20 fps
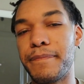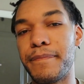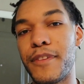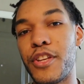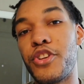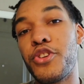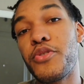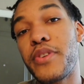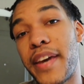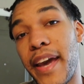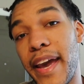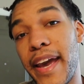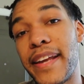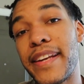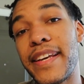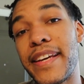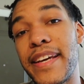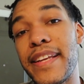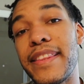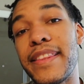you can
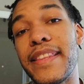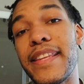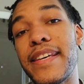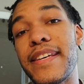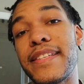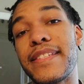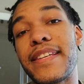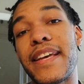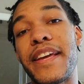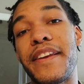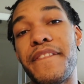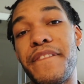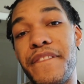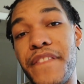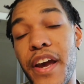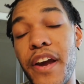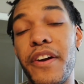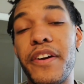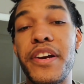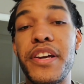get this in
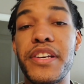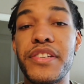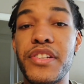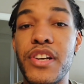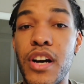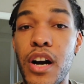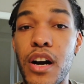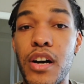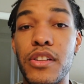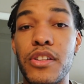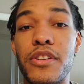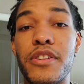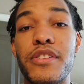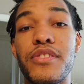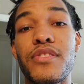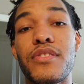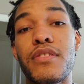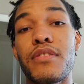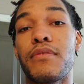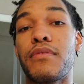various
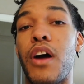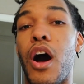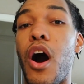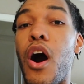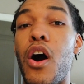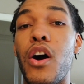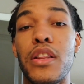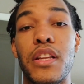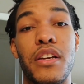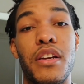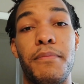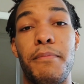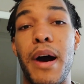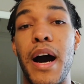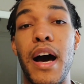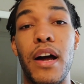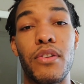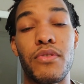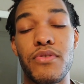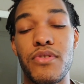colors, all of the
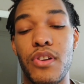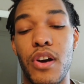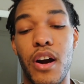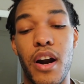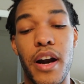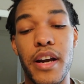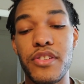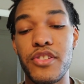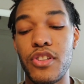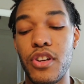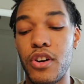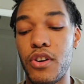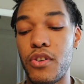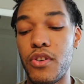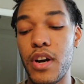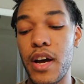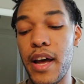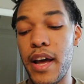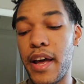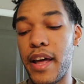models. All right, so
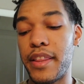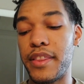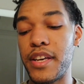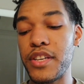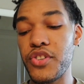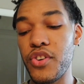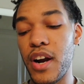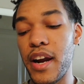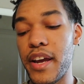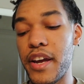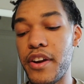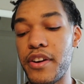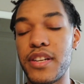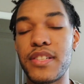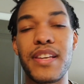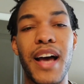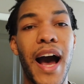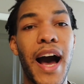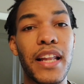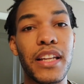this right here is
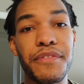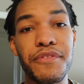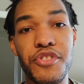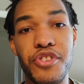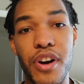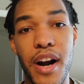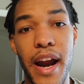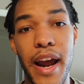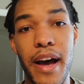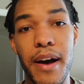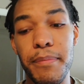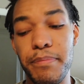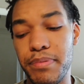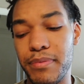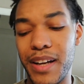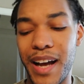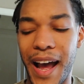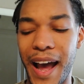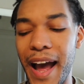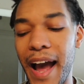olive drab.
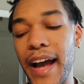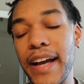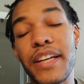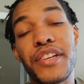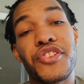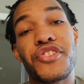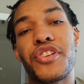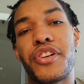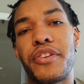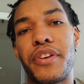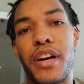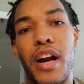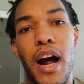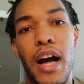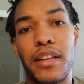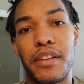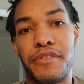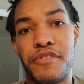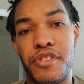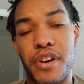I consider it
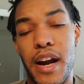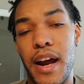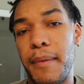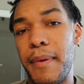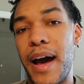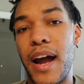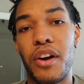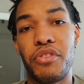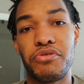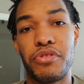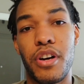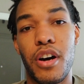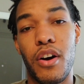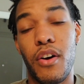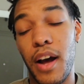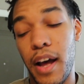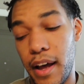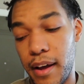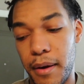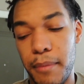olive drab. I don't know.
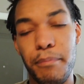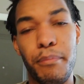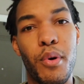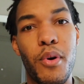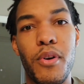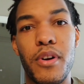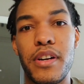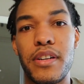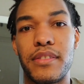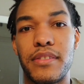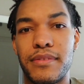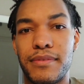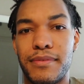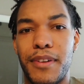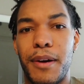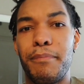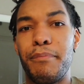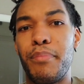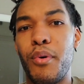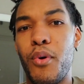I'm border
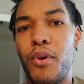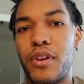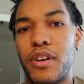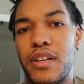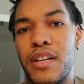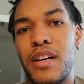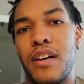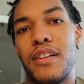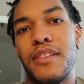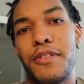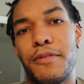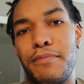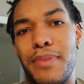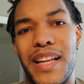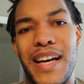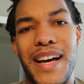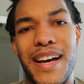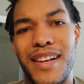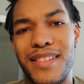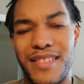
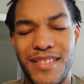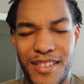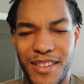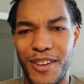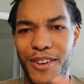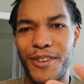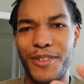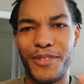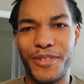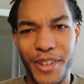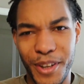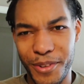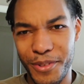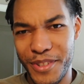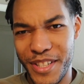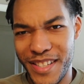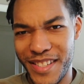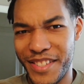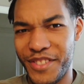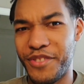colorblind, so don't
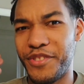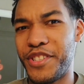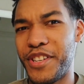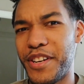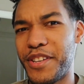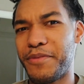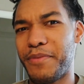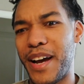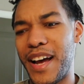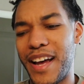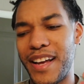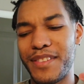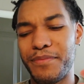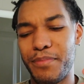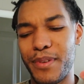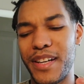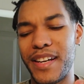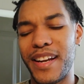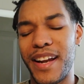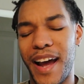just judge my eyes.
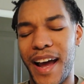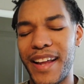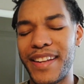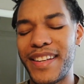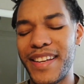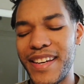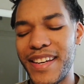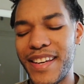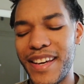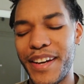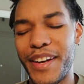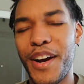But I did get